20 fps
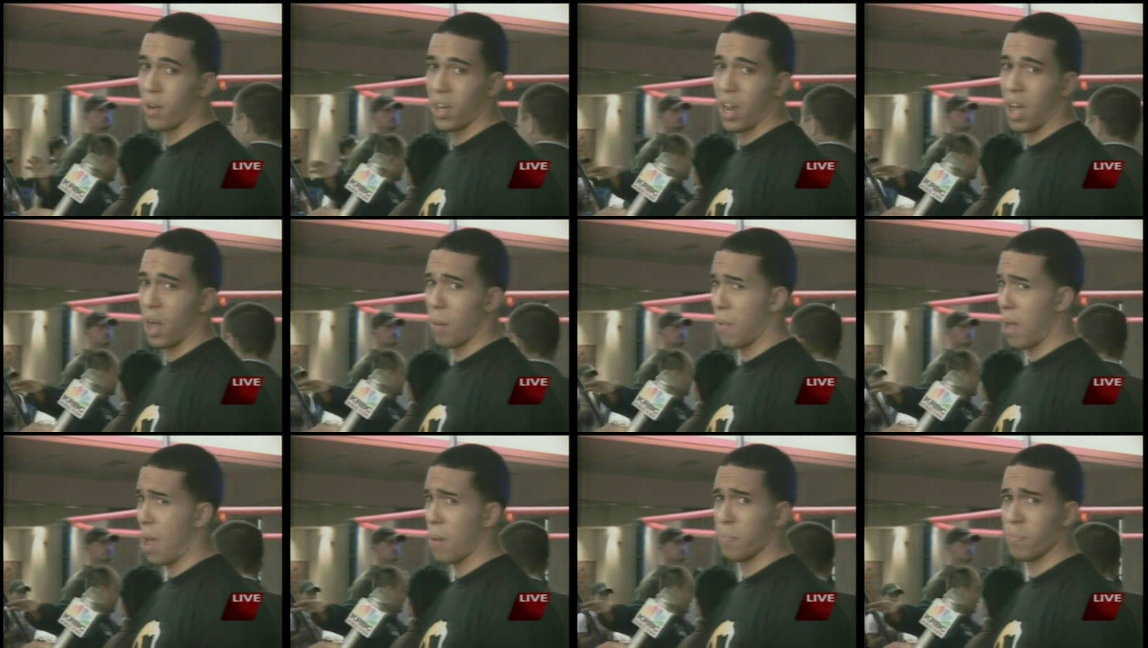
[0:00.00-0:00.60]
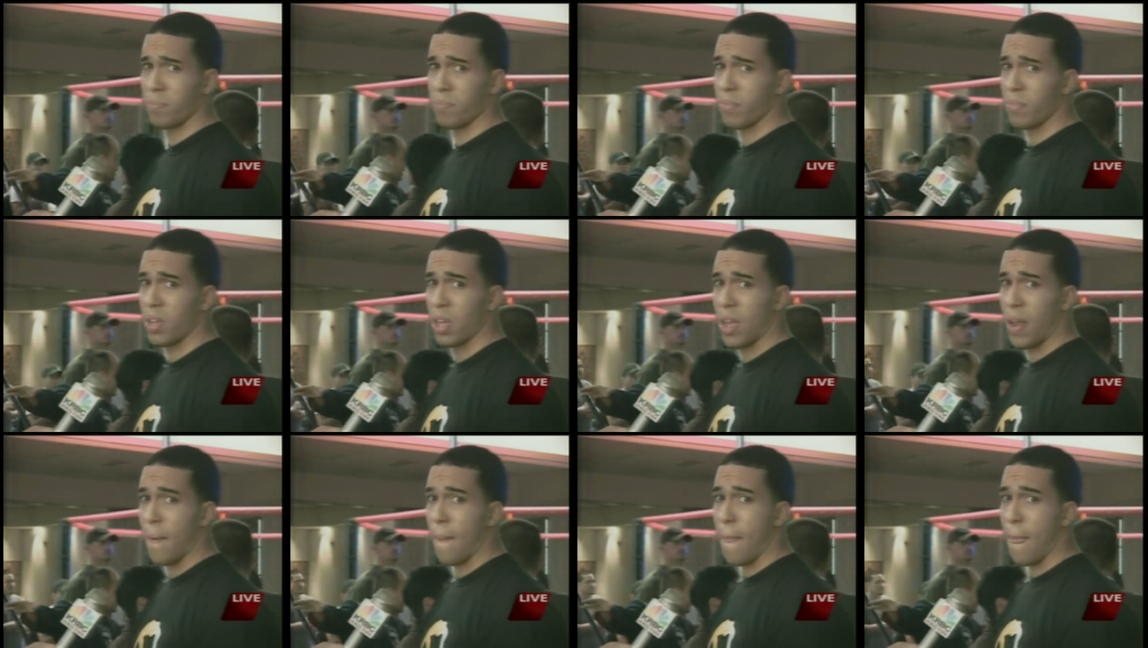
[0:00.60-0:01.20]
But I'm
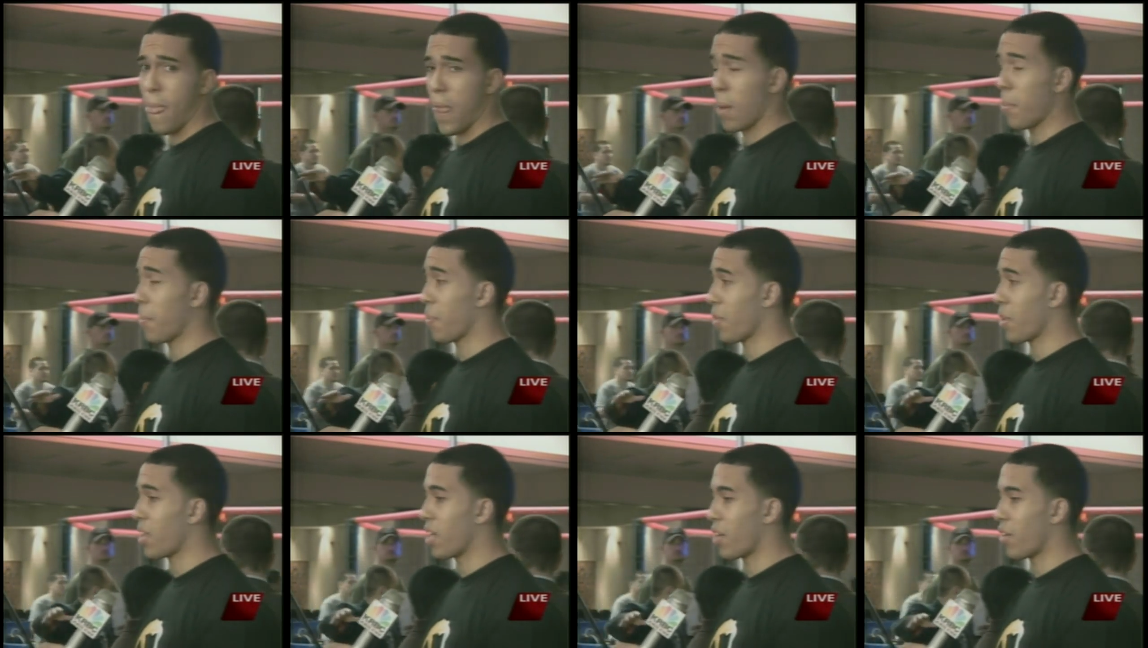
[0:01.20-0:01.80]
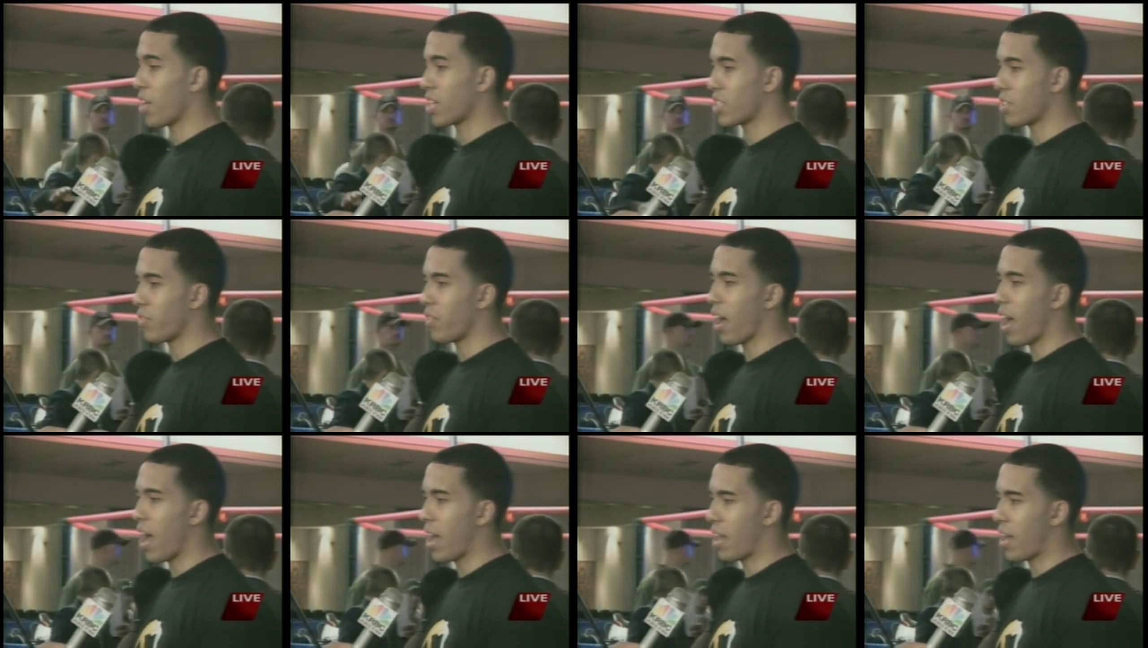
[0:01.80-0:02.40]
a pretty
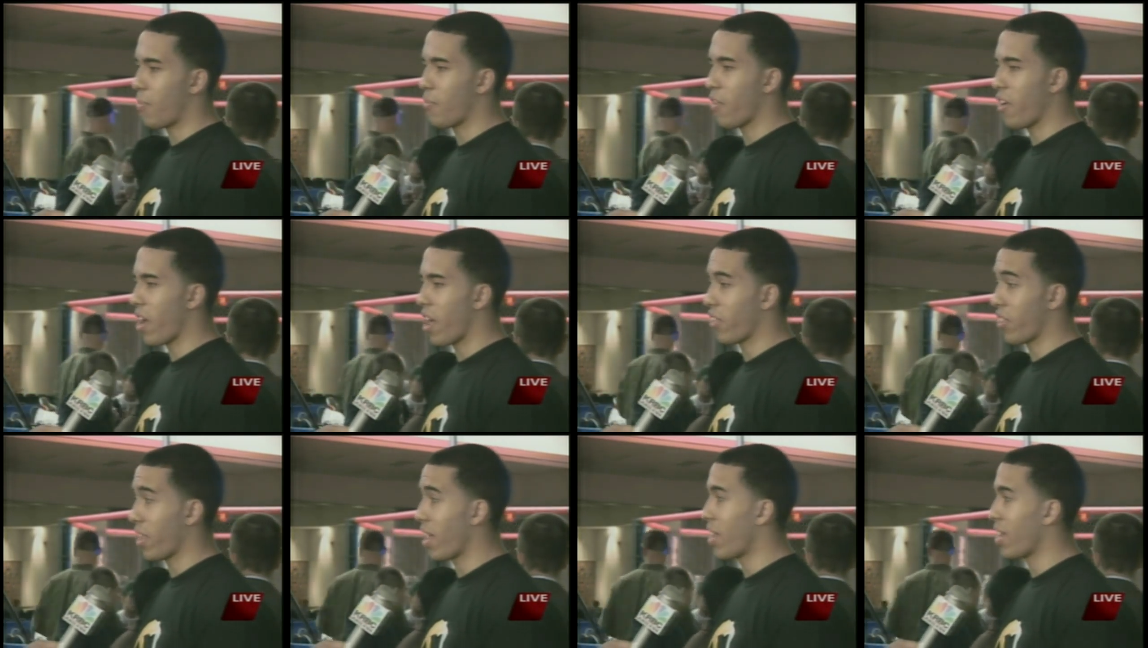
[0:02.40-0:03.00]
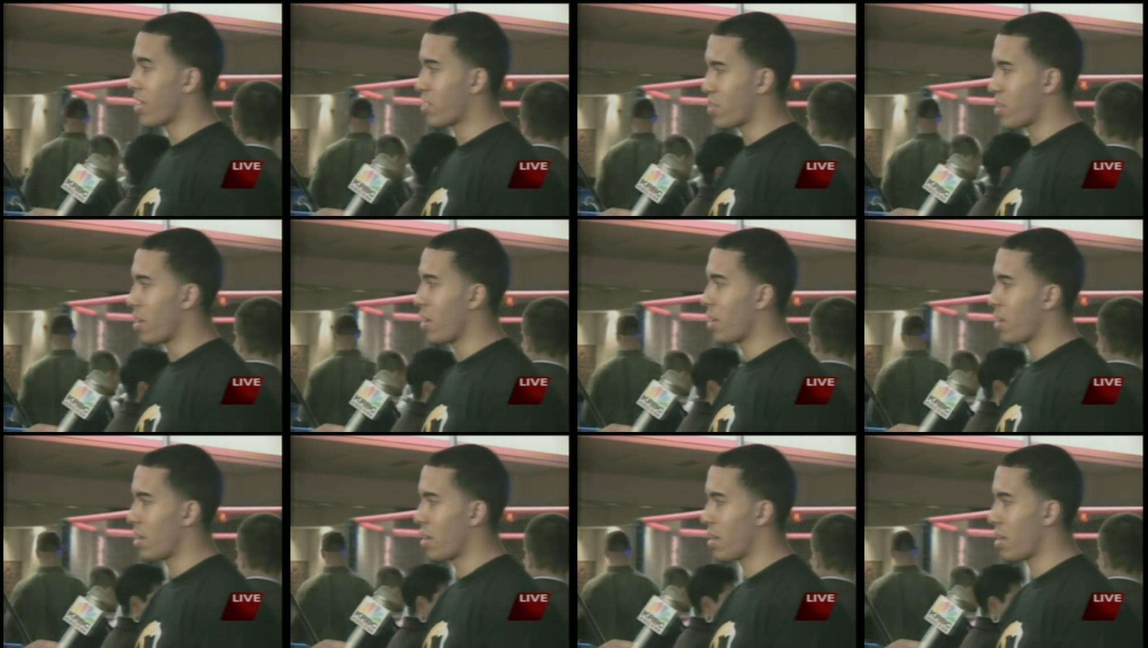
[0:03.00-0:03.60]
aggressive guy, and I'm very athletic,
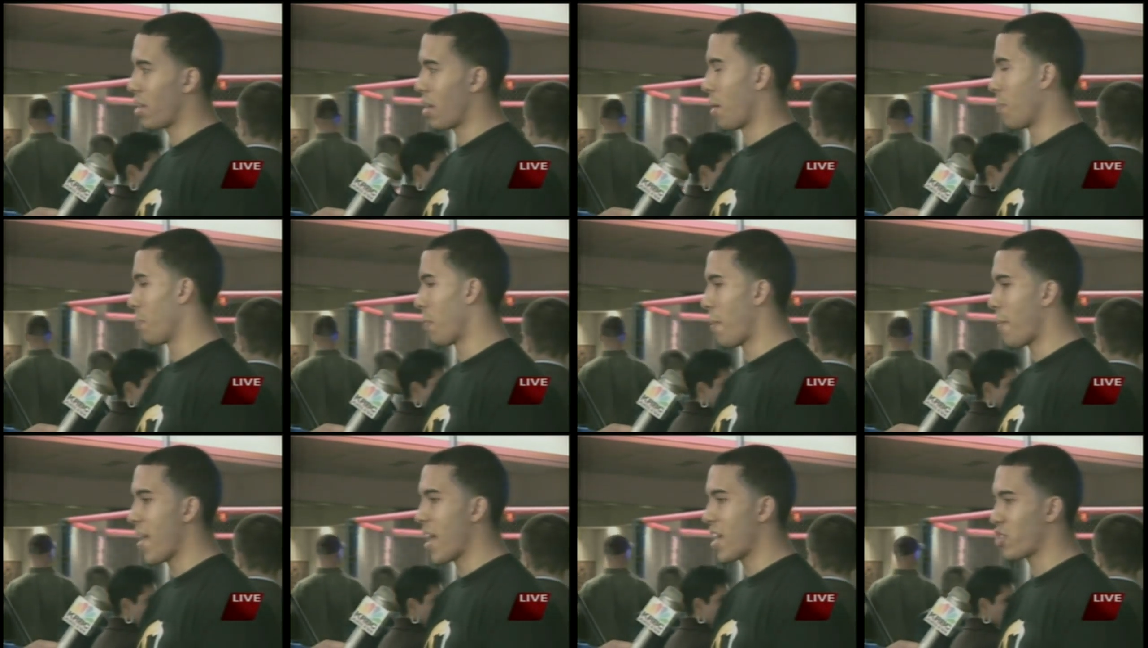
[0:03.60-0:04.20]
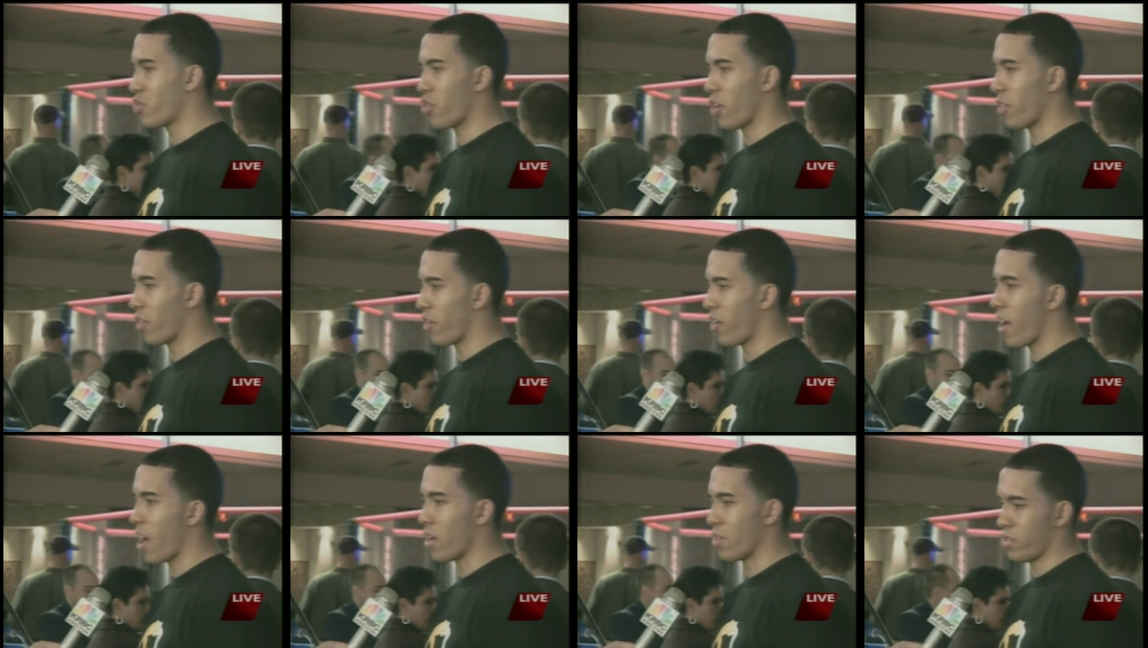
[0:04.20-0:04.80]
so, and I'm a master on
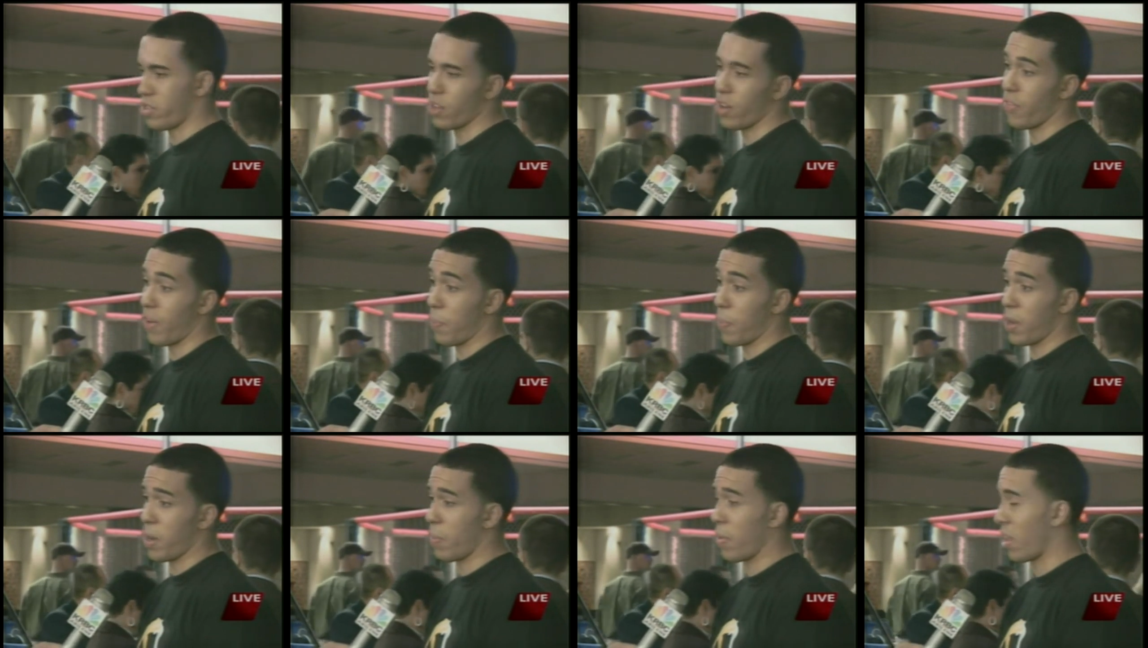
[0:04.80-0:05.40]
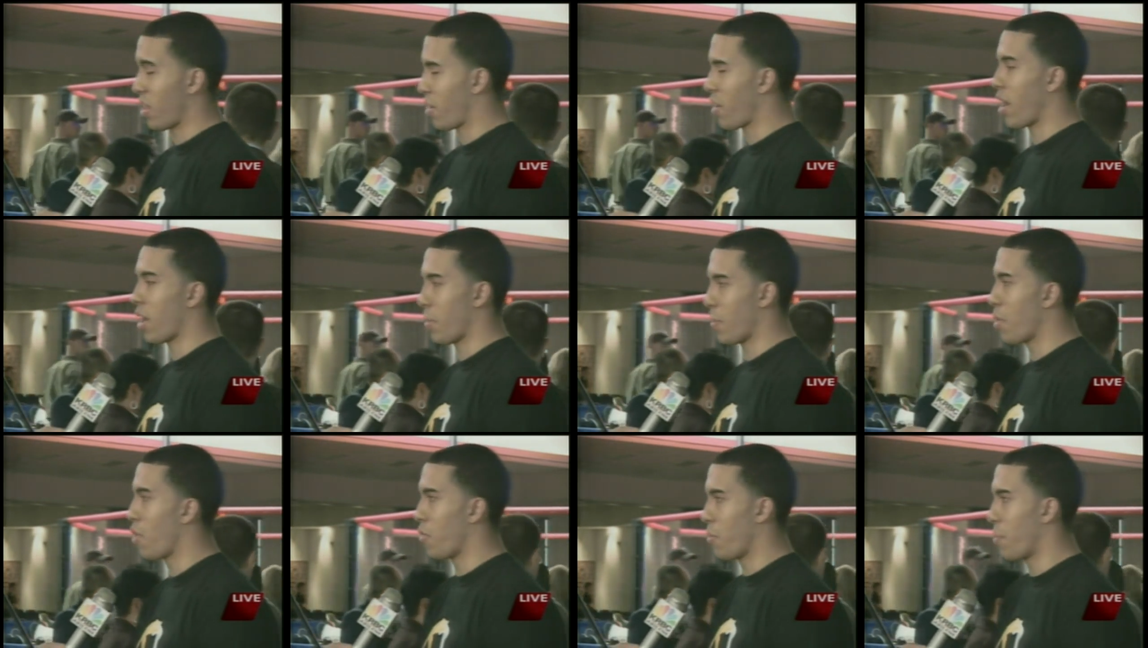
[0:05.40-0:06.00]
the ground. So if I put him on the
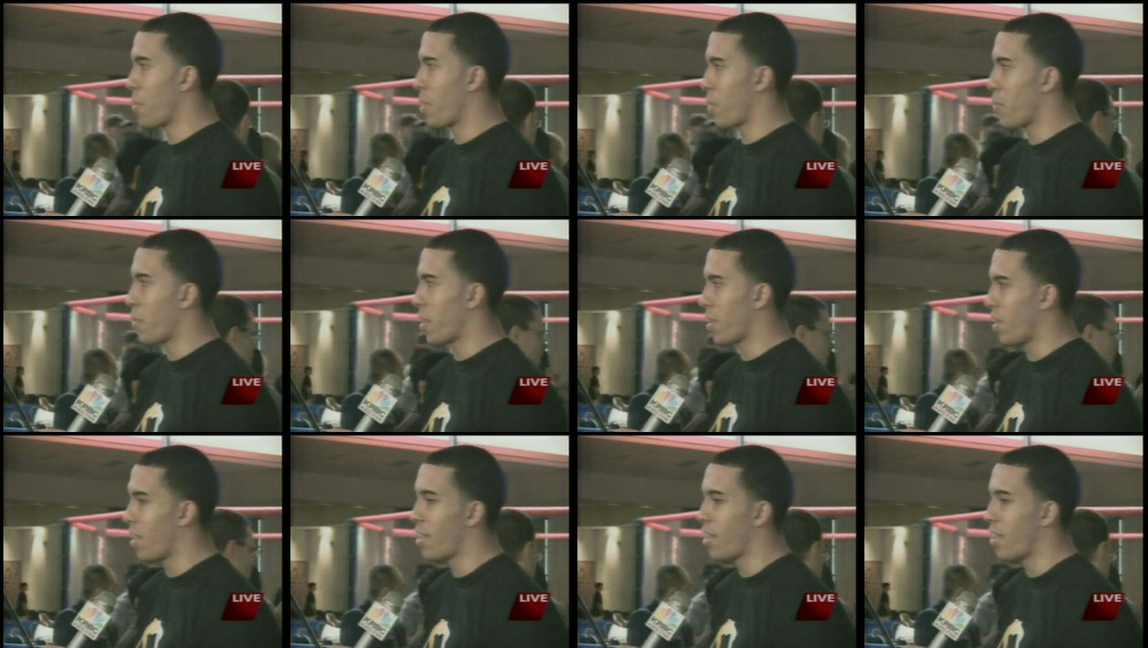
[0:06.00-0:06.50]
ground, it'll be over pretty quickly.